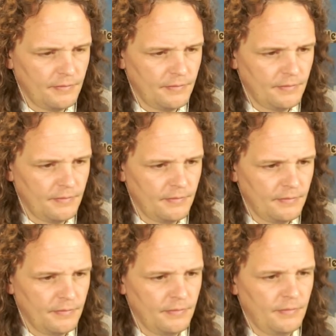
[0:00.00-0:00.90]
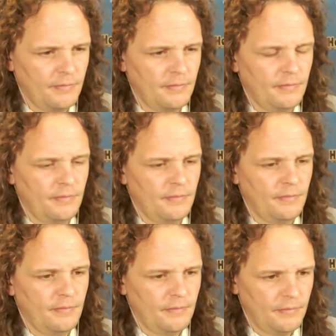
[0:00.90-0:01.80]

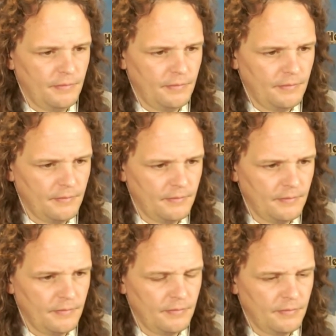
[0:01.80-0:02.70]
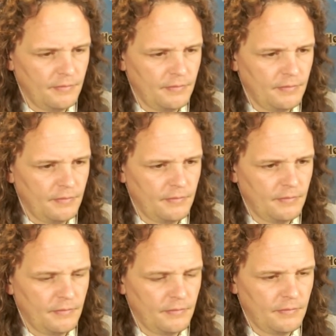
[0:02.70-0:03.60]

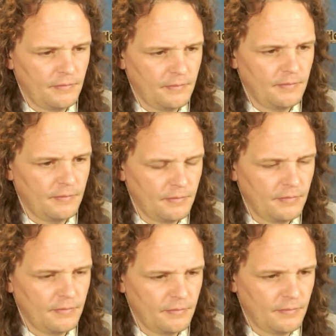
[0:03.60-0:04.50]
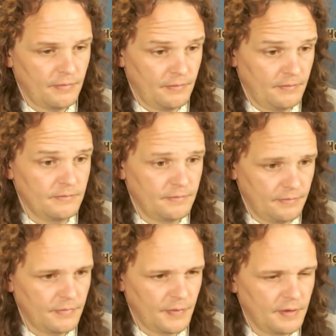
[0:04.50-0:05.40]

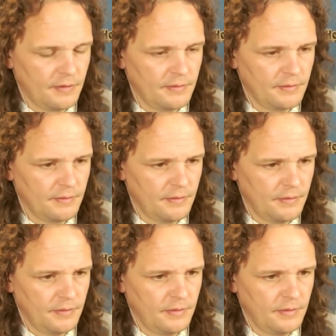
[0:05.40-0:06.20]
No words are spoken by the person on screen.